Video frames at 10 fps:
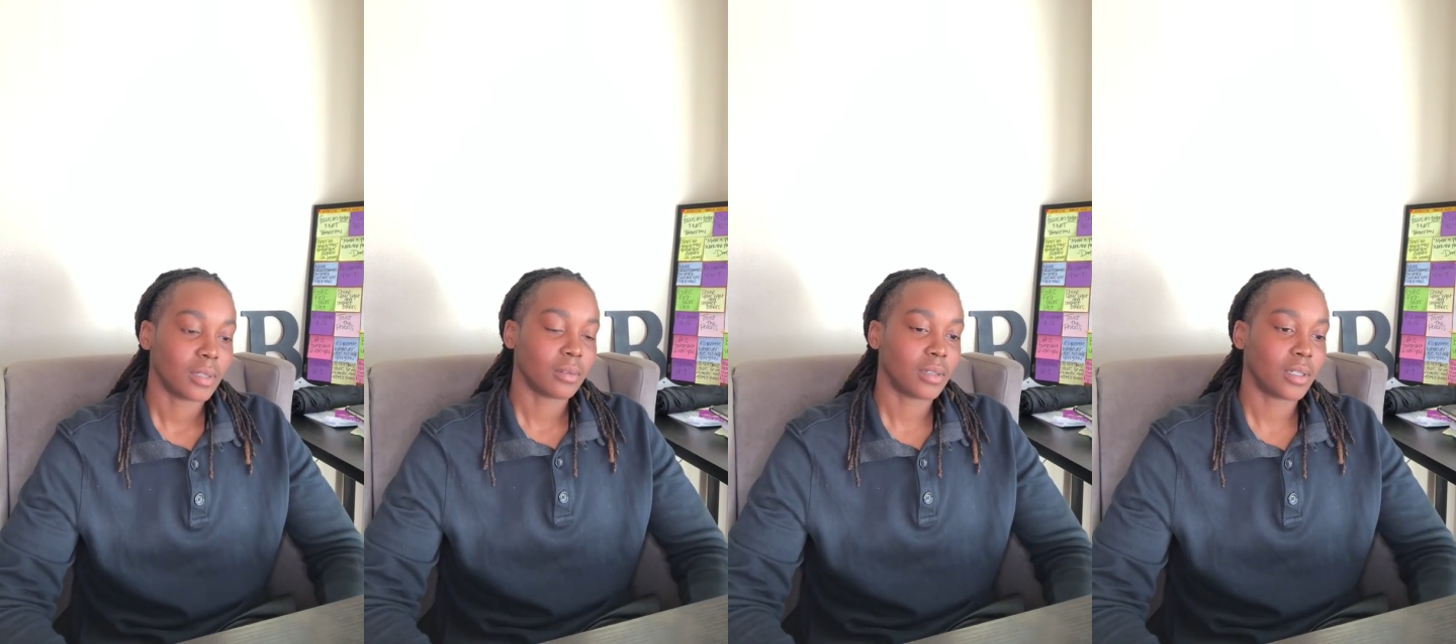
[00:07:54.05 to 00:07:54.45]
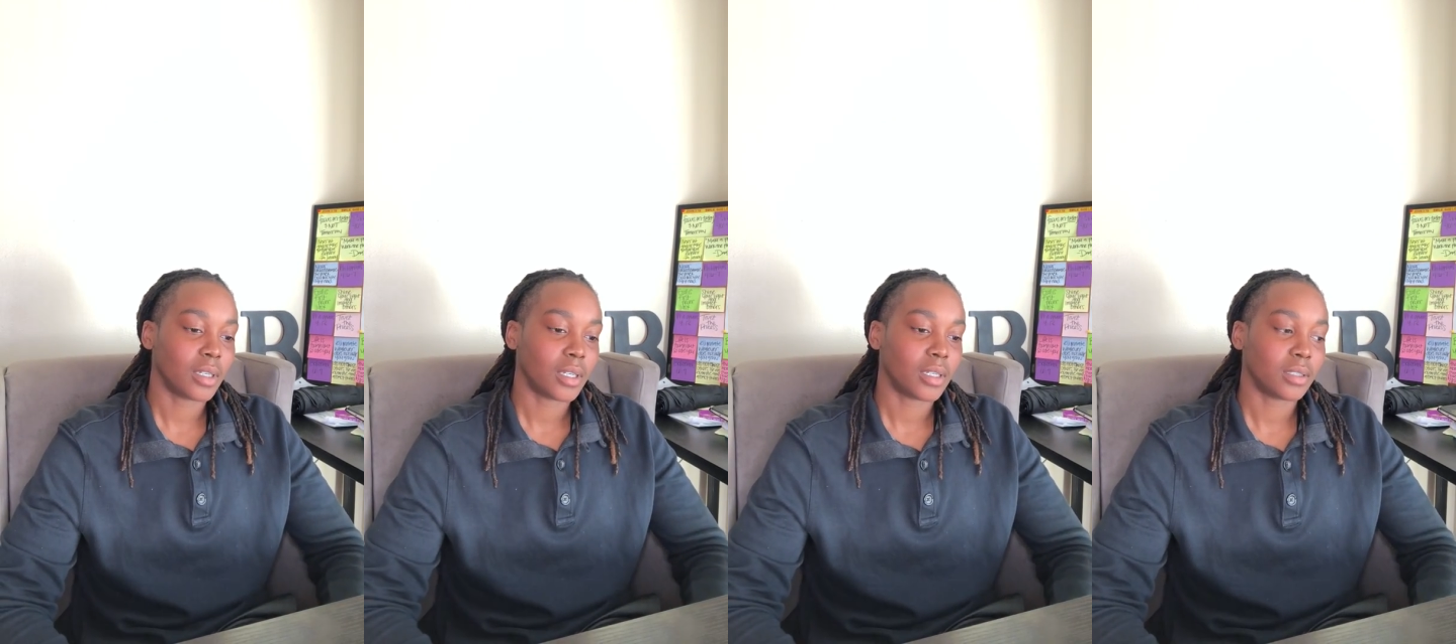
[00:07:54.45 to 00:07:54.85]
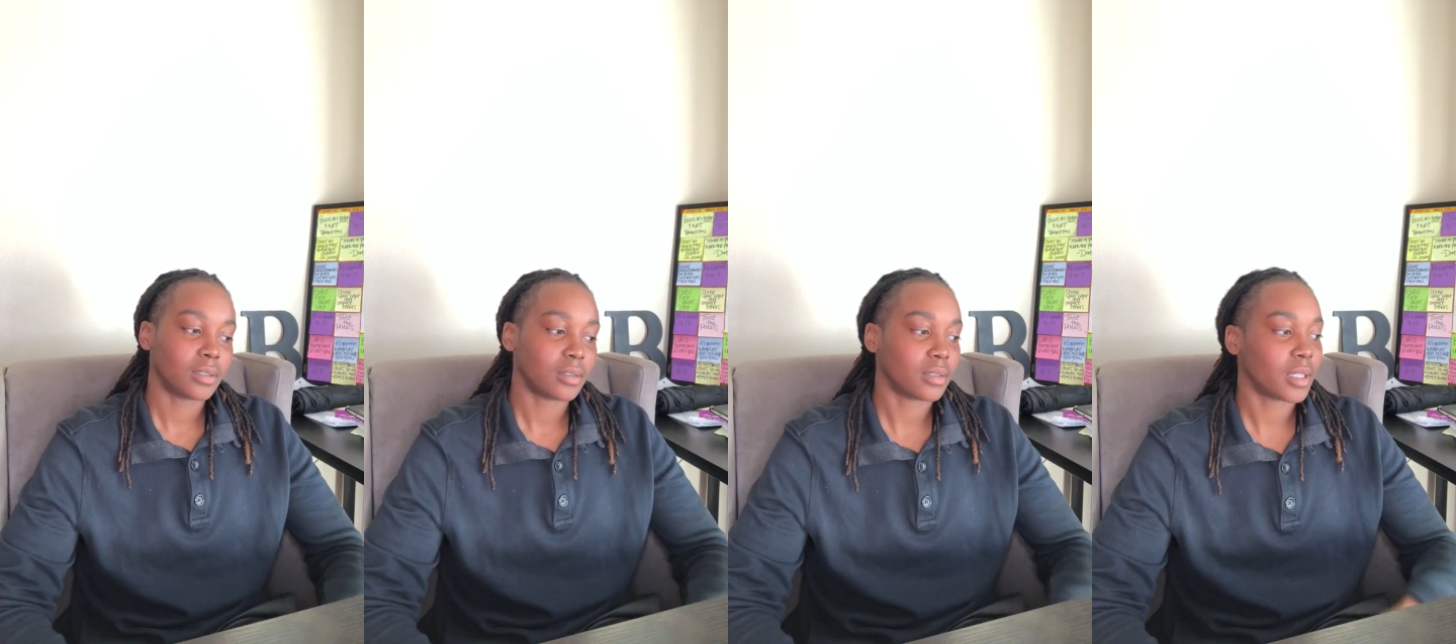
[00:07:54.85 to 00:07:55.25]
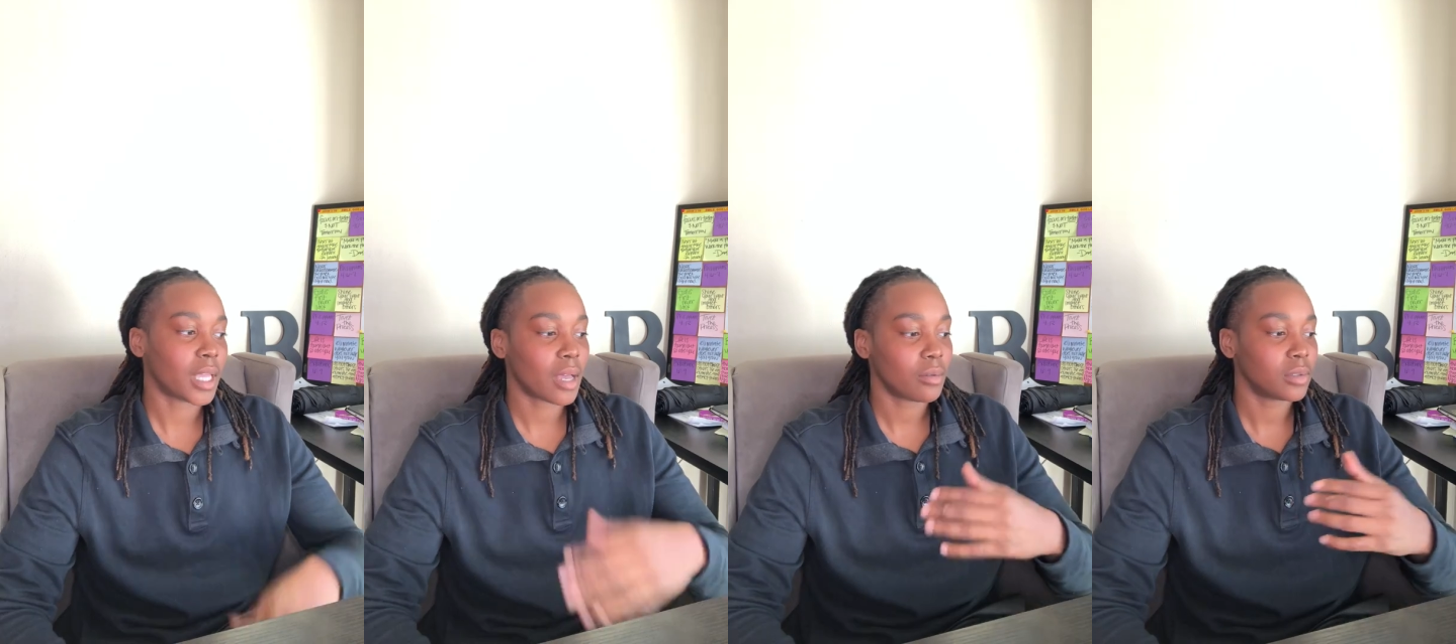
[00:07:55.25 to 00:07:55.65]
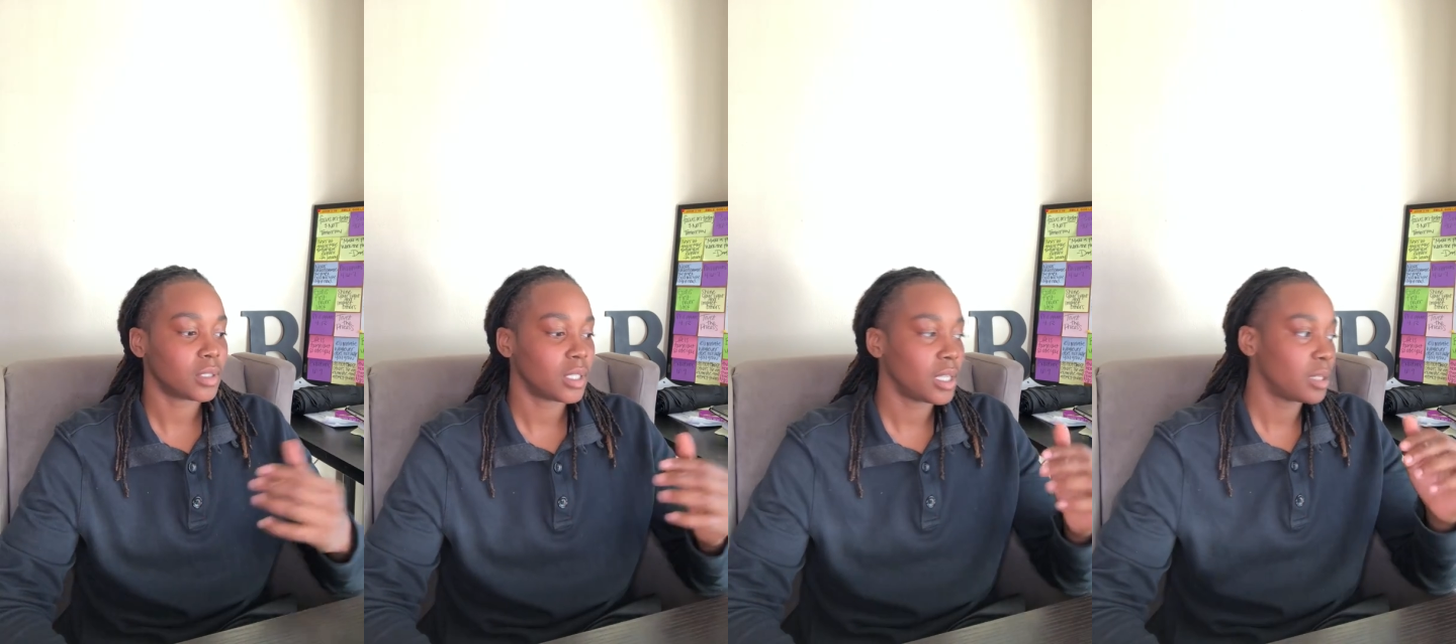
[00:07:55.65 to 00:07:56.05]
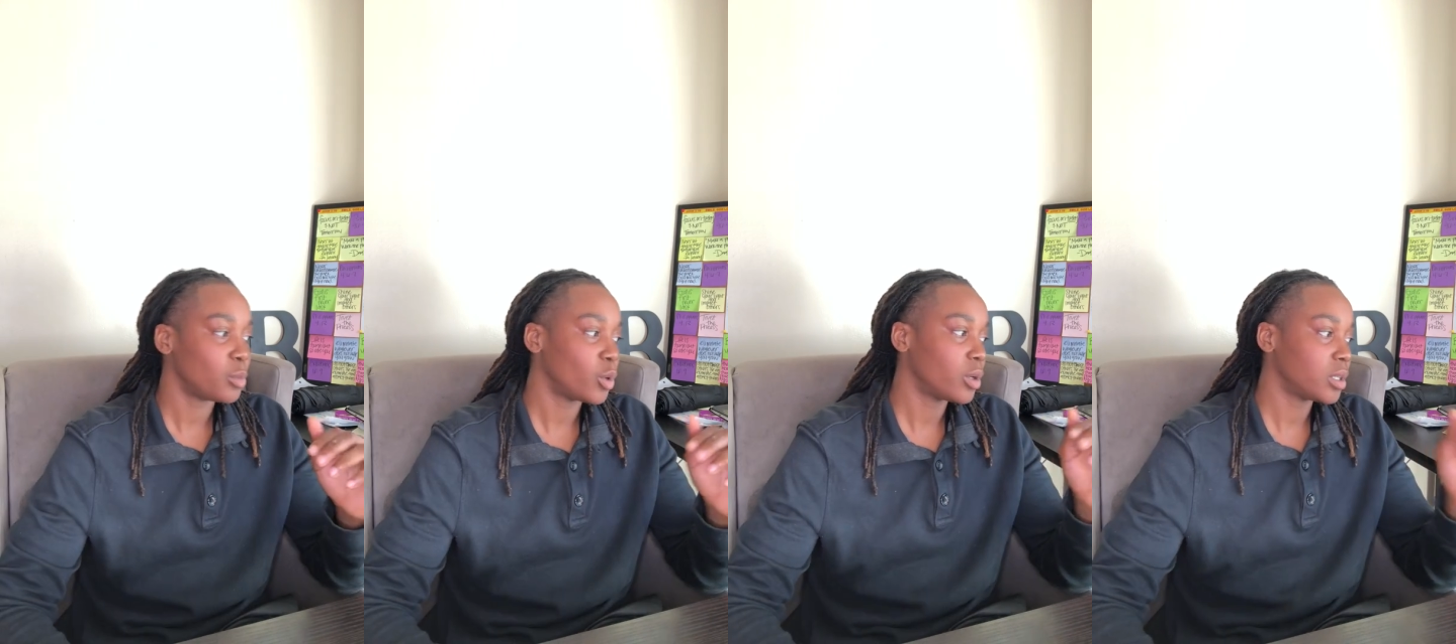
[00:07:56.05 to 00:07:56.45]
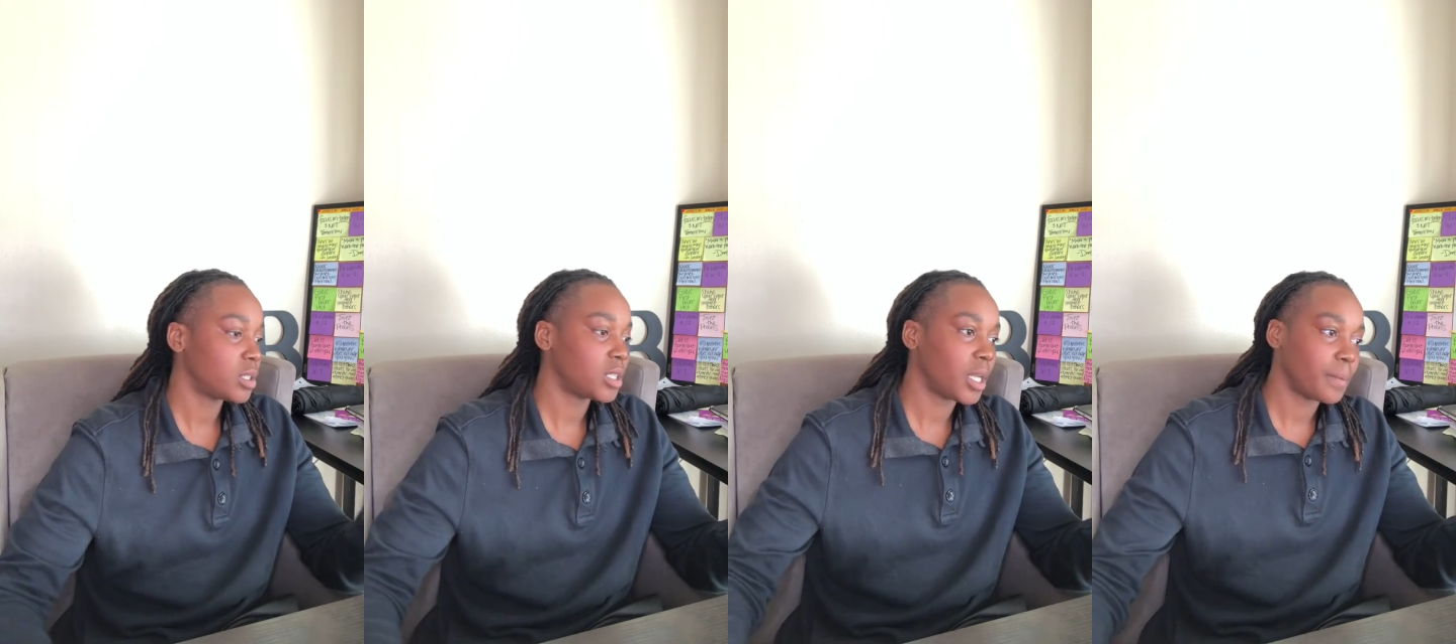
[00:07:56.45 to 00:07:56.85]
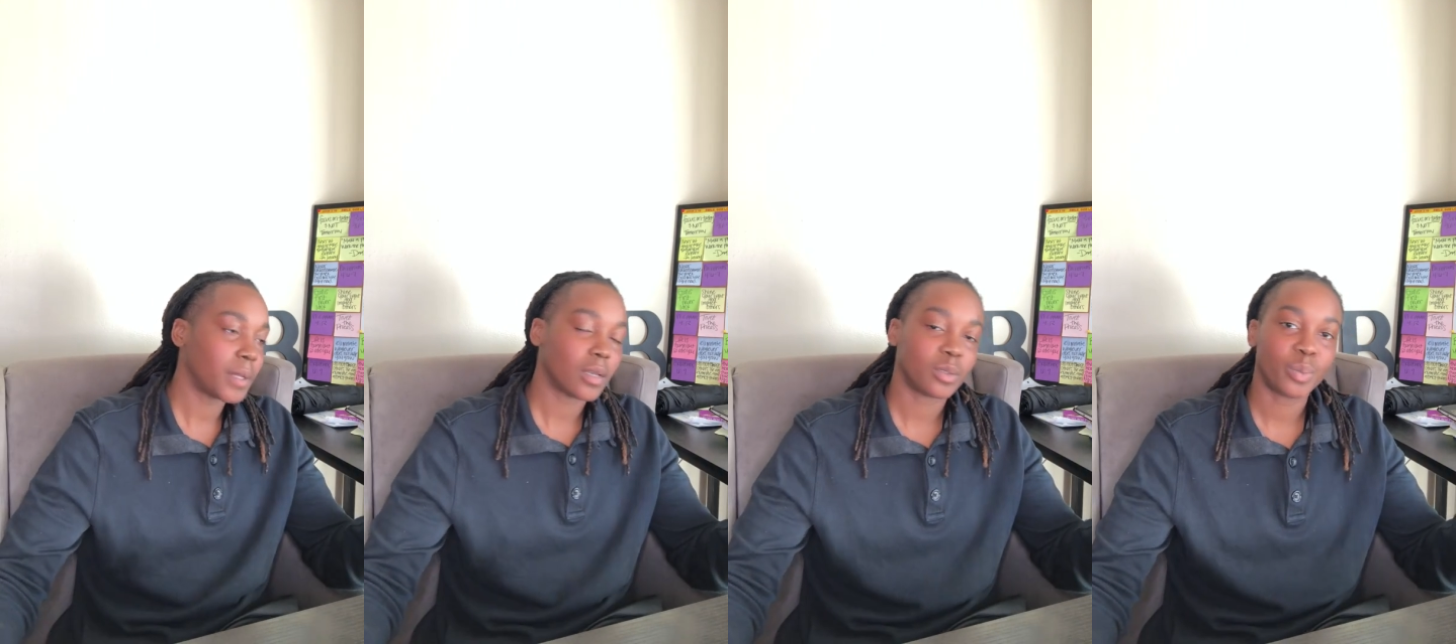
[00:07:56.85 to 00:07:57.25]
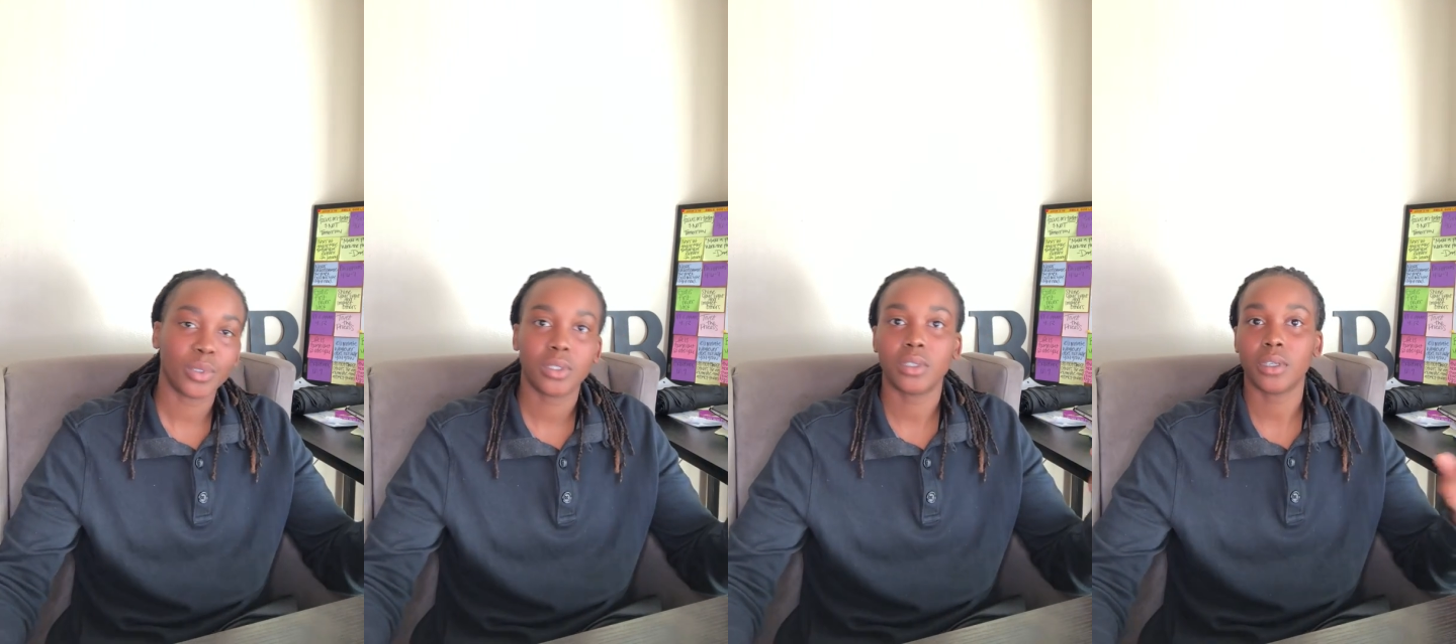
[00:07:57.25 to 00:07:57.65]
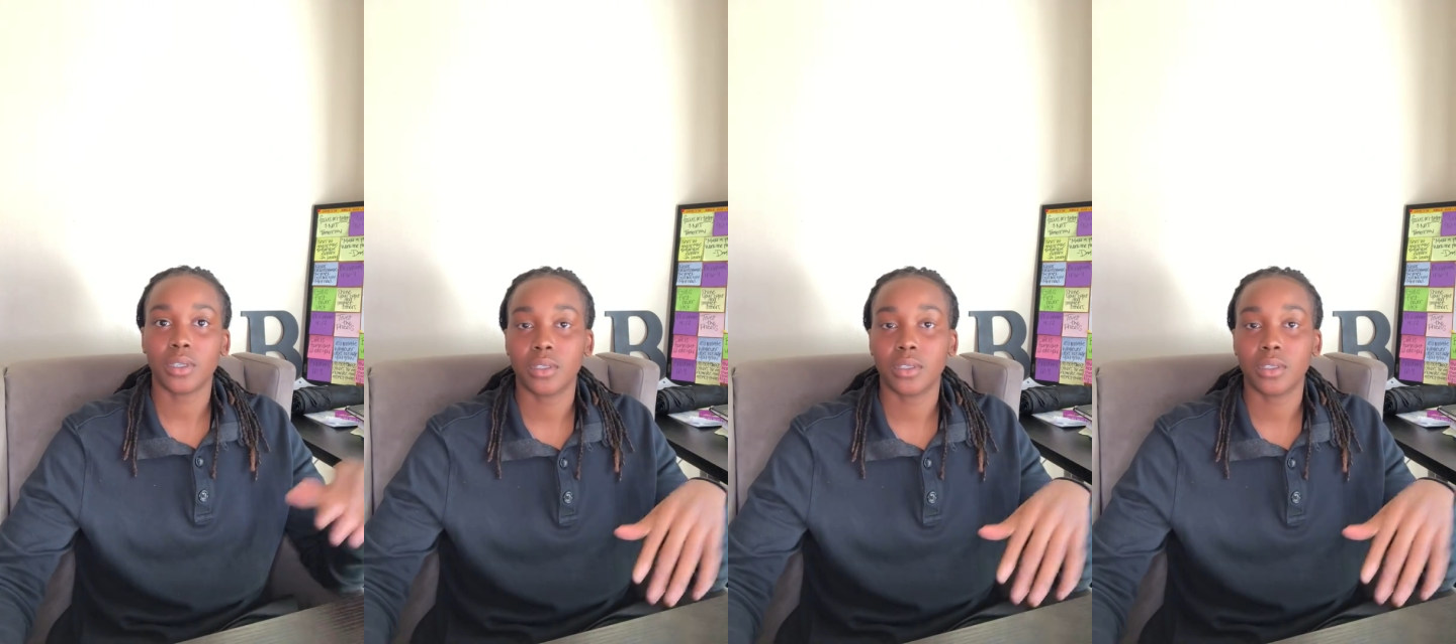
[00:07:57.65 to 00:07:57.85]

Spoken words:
because I was getting more in shape and I was pushing her